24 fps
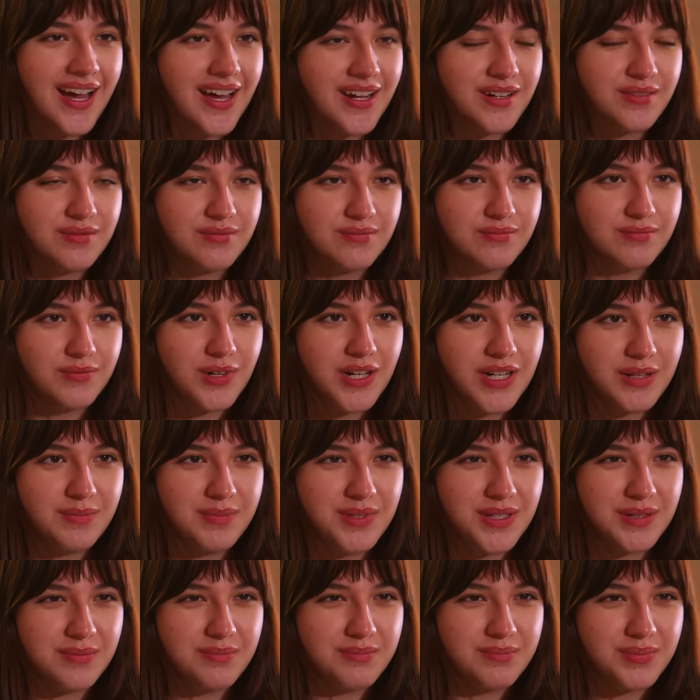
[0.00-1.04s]
I don't want to
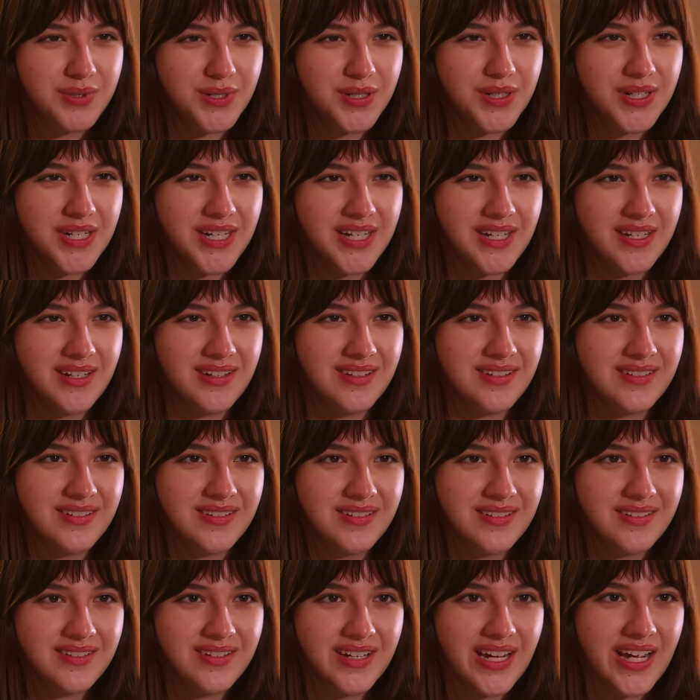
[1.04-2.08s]
be a burden.
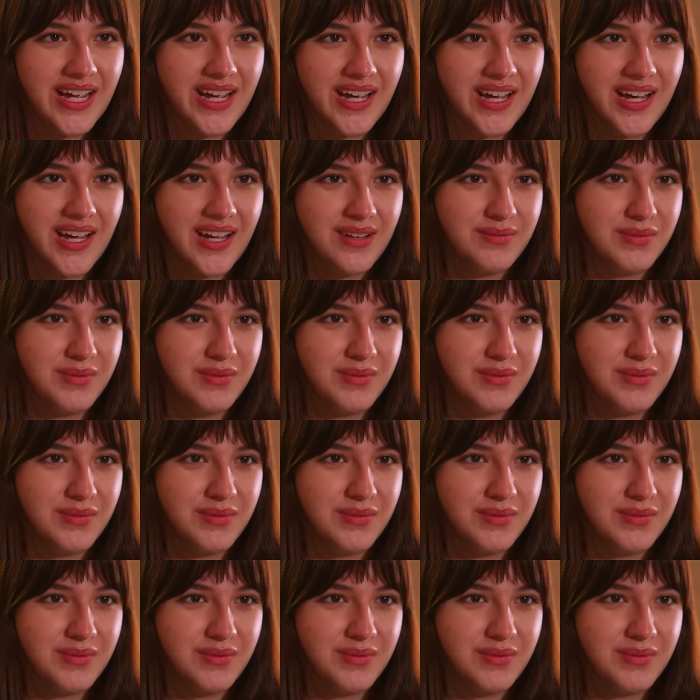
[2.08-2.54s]
I